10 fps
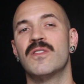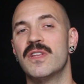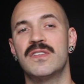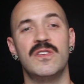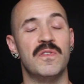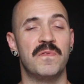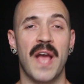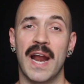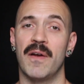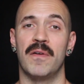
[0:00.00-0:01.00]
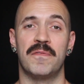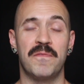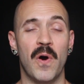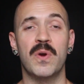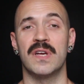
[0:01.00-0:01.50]
Listen, you've got to
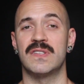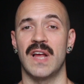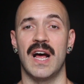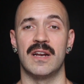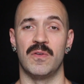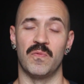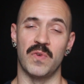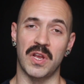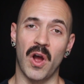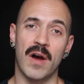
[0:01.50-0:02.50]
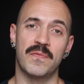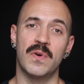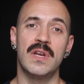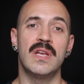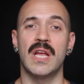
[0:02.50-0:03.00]
focus on
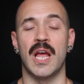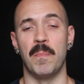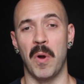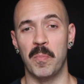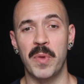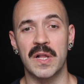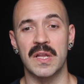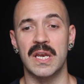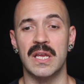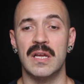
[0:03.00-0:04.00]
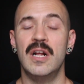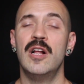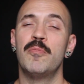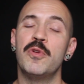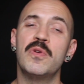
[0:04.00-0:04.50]
recovery and mobility,
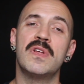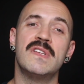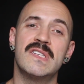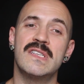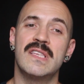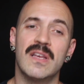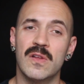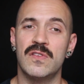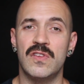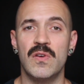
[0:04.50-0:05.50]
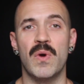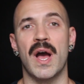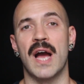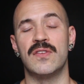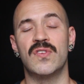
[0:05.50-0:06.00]
but you can still do
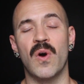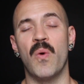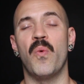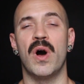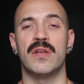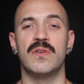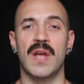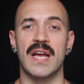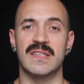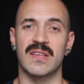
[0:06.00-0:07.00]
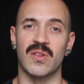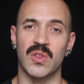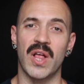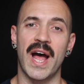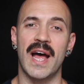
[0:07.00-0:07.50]
it. I don't want you guys to
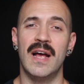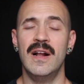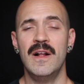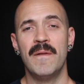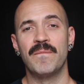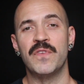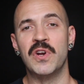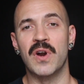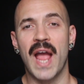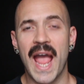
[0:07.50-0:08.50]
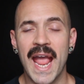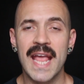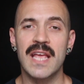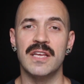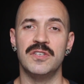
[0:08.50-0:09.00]
let your
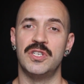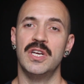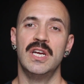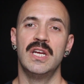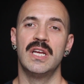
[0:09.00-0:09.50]
age